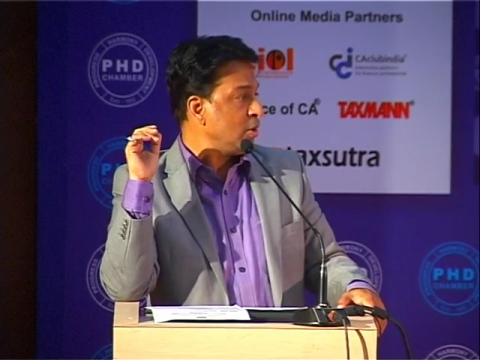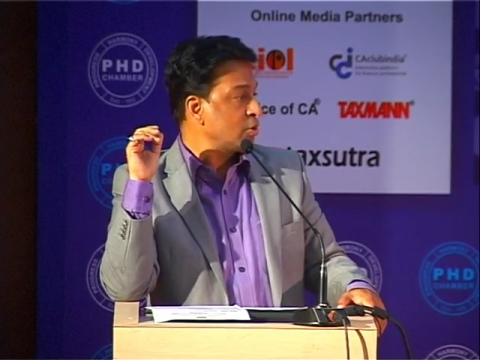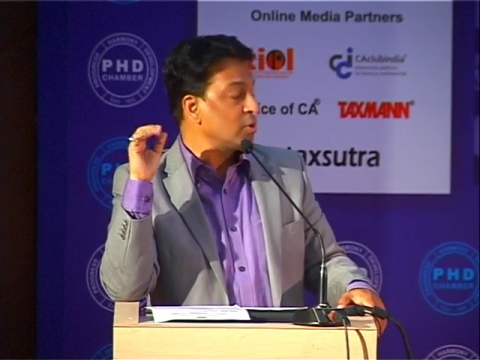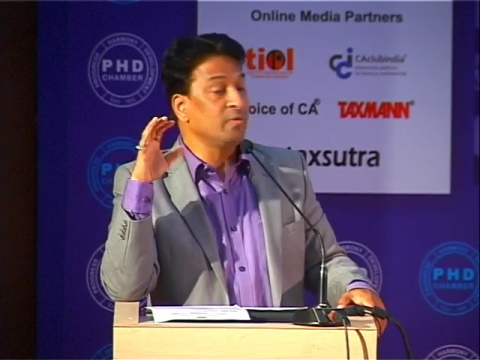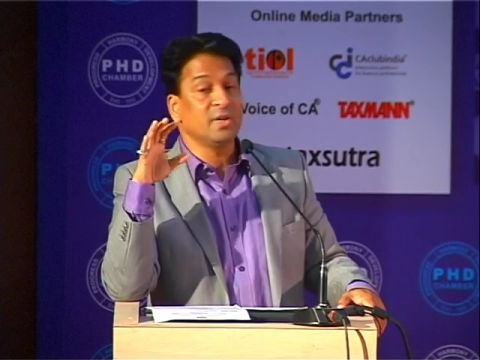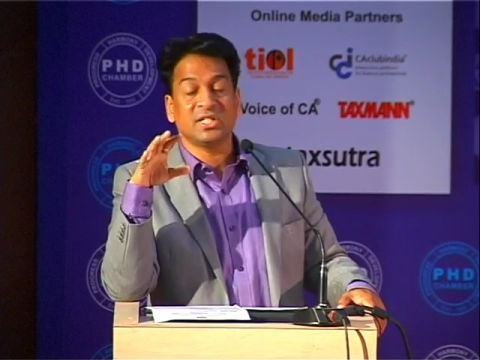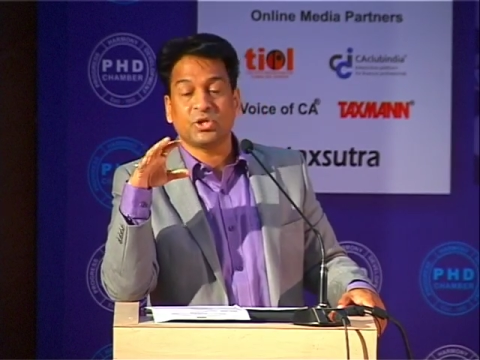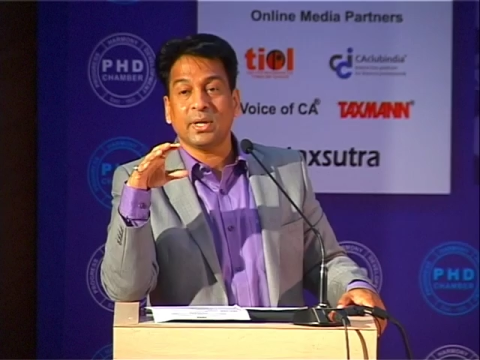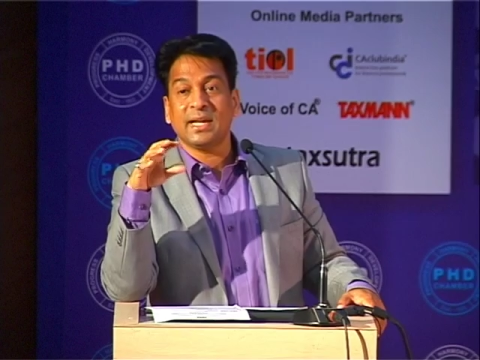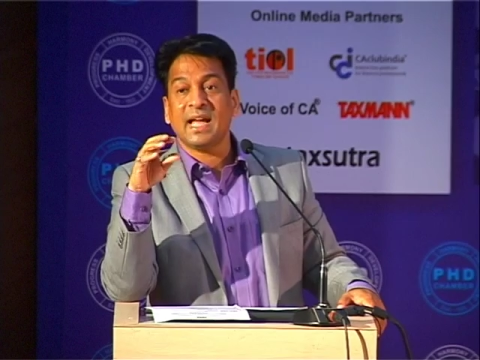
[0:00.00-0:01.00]
So
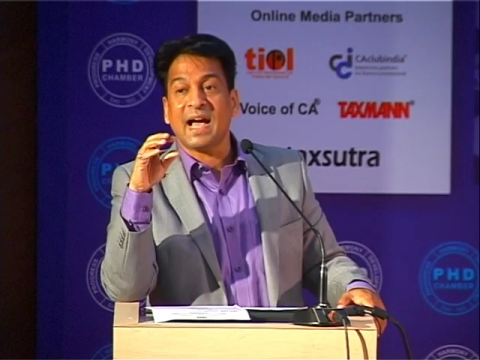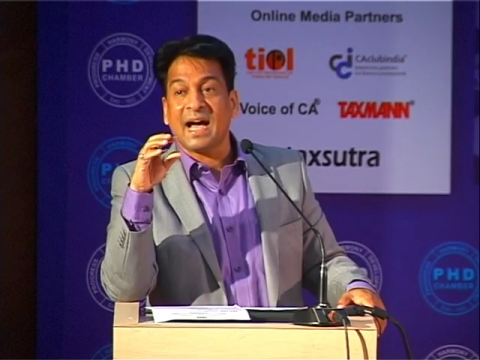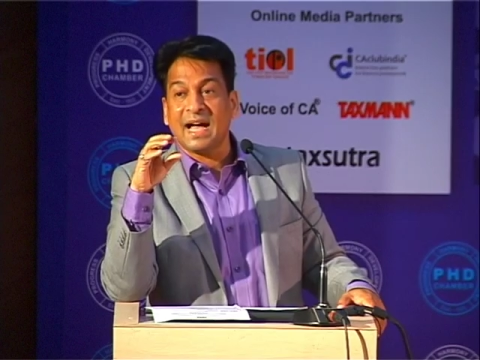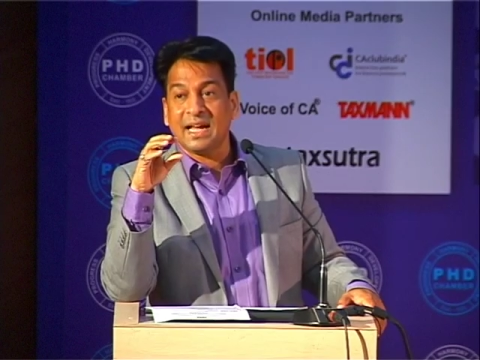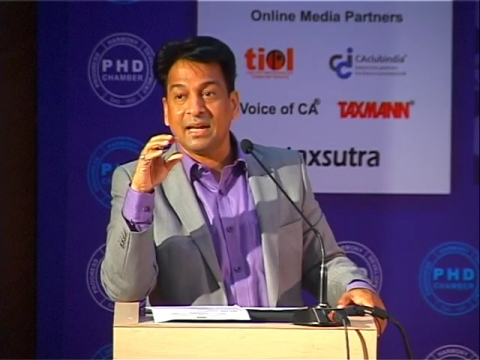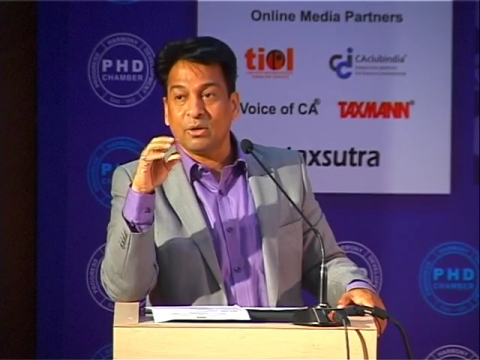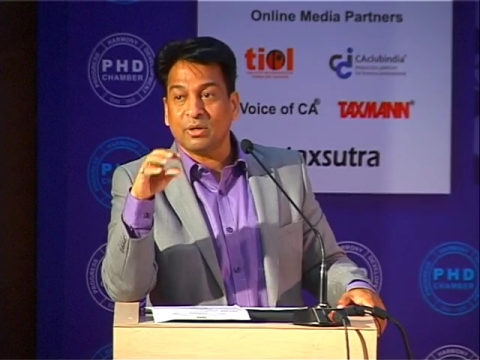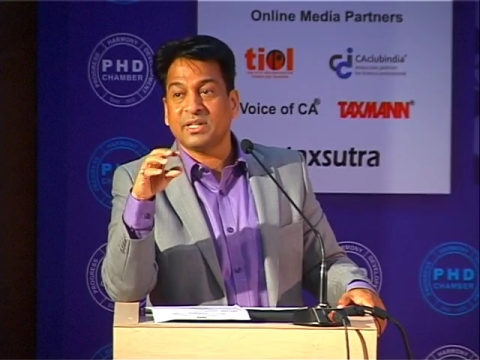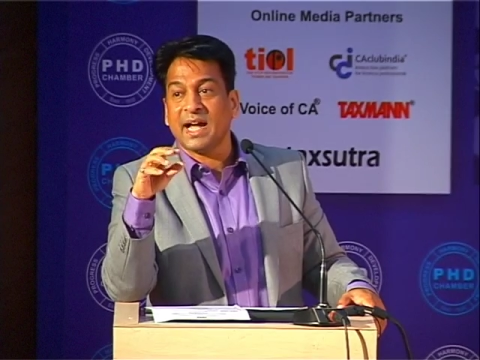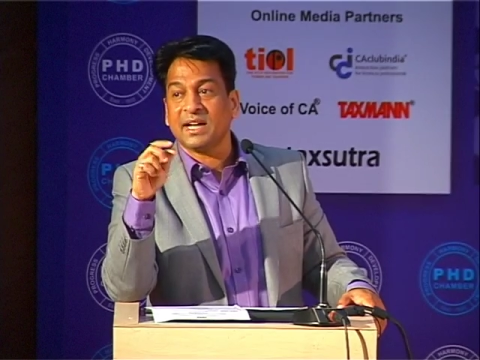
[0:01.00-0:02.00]
virtually, I
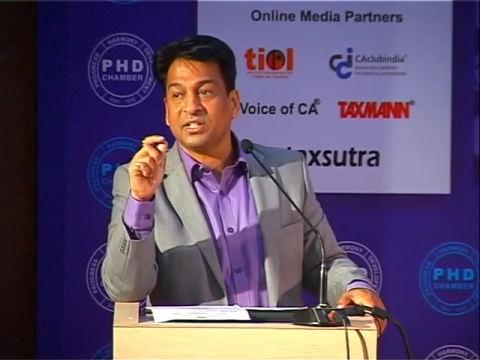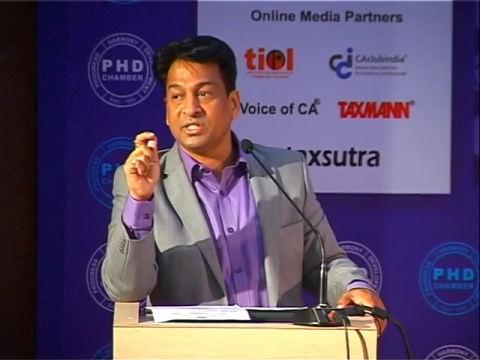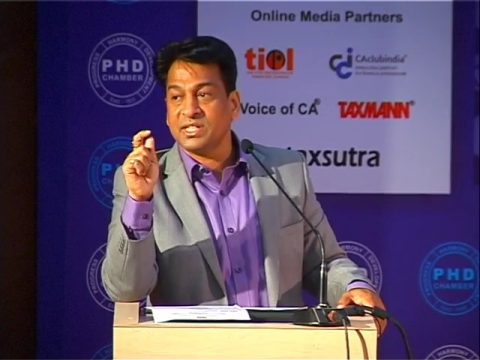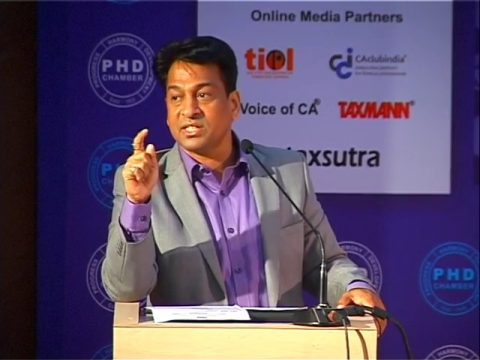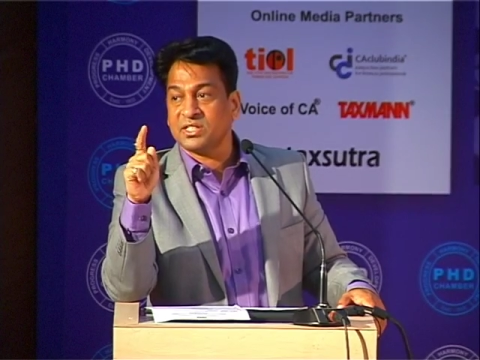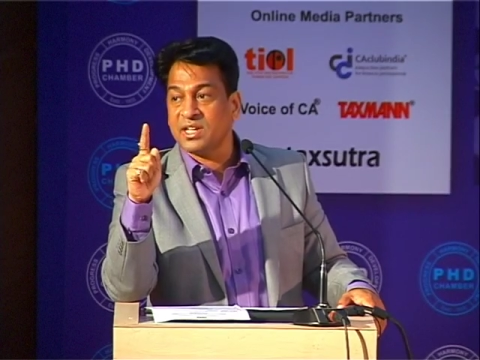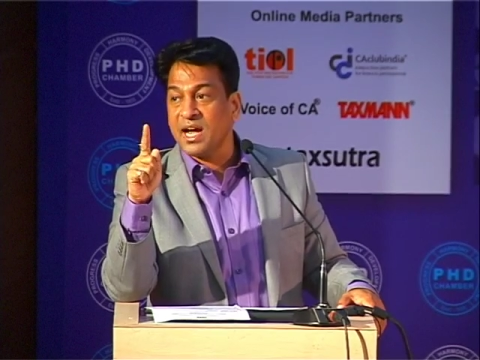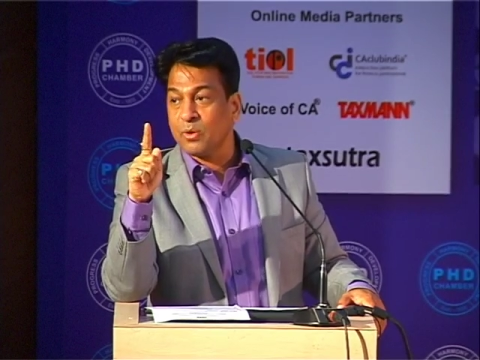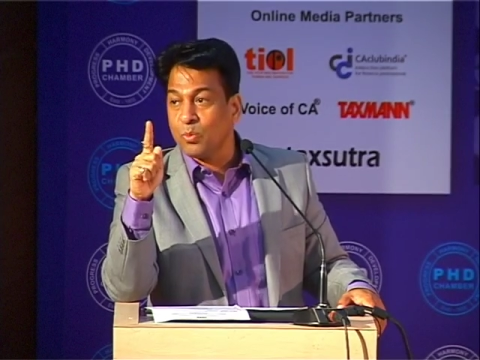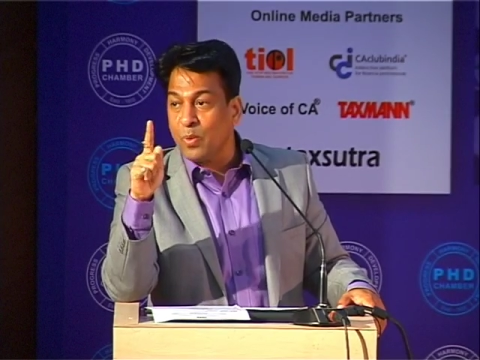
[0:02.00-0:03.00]
looked at
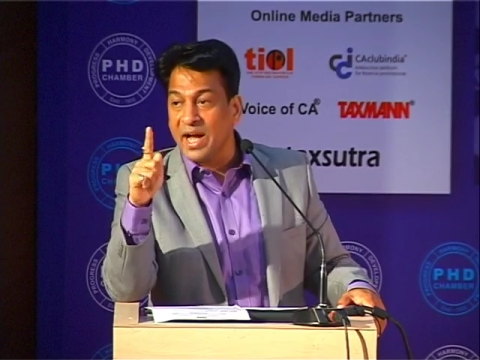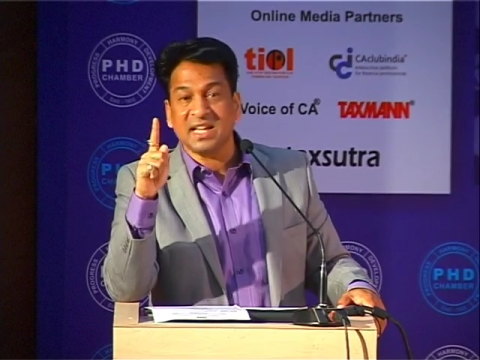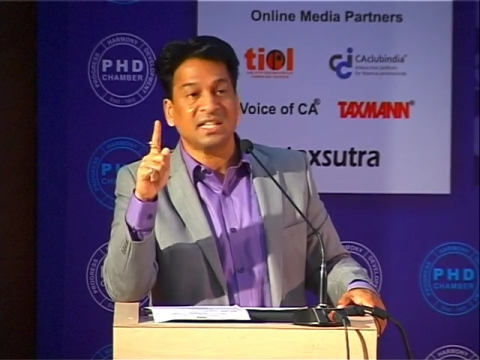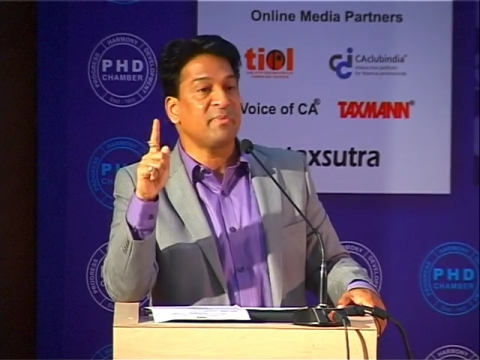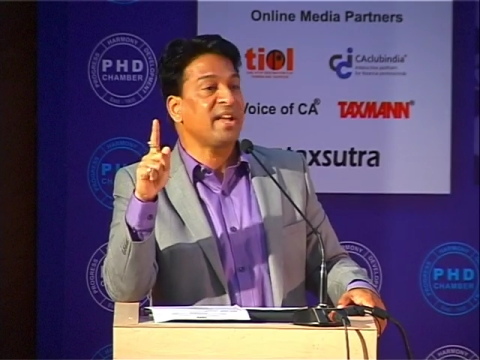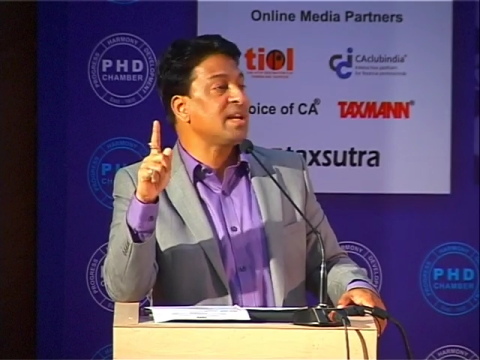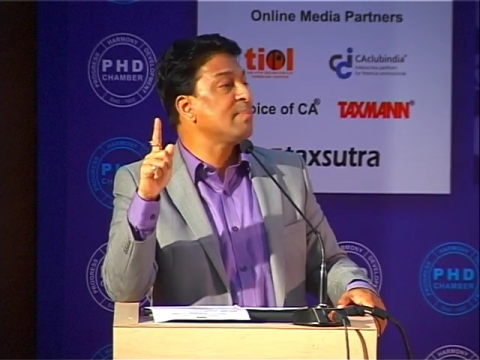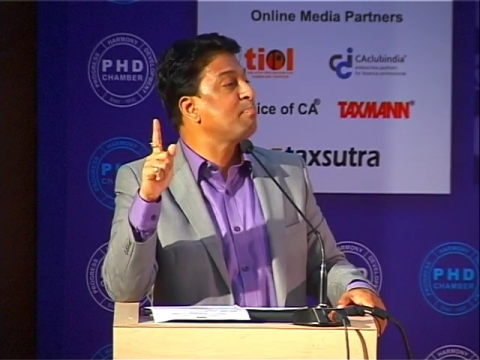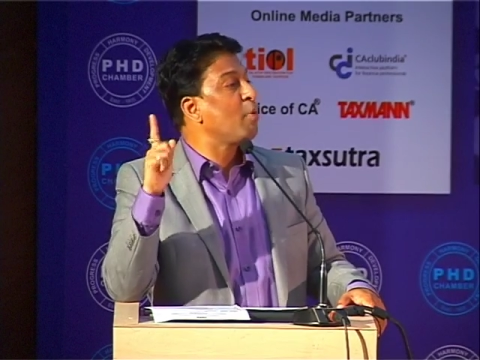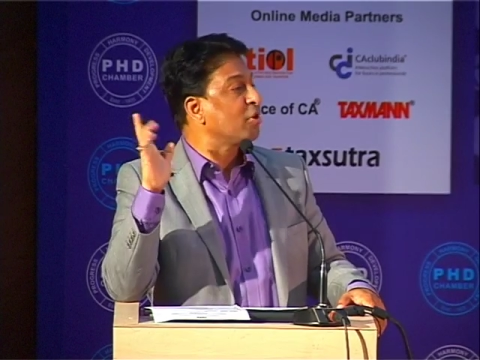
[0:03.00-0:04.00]
GSTR 1 is very
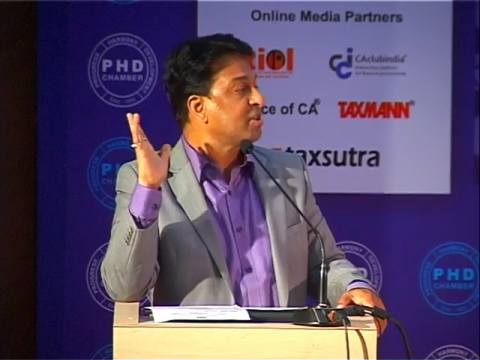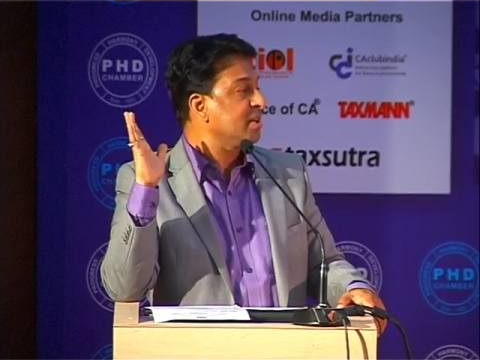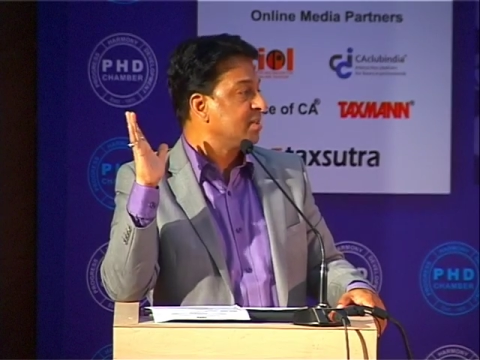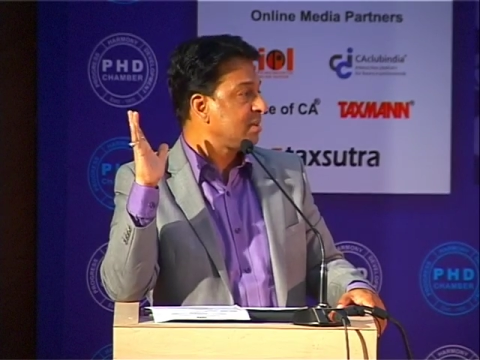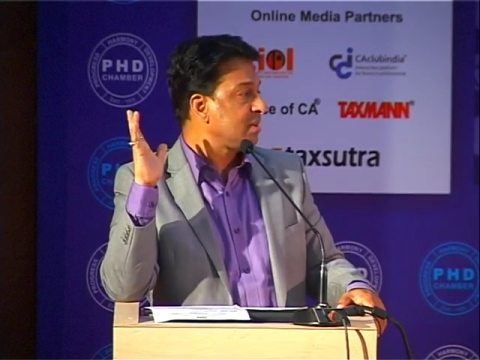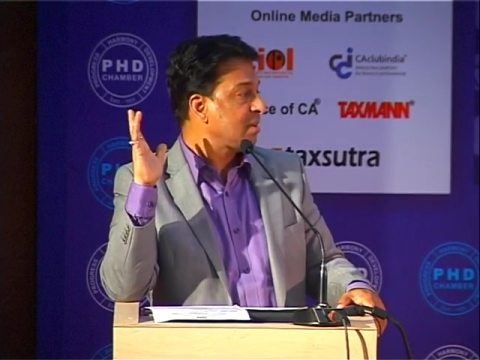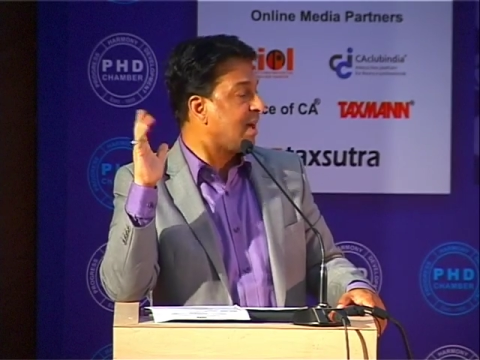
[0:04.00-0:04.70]
important.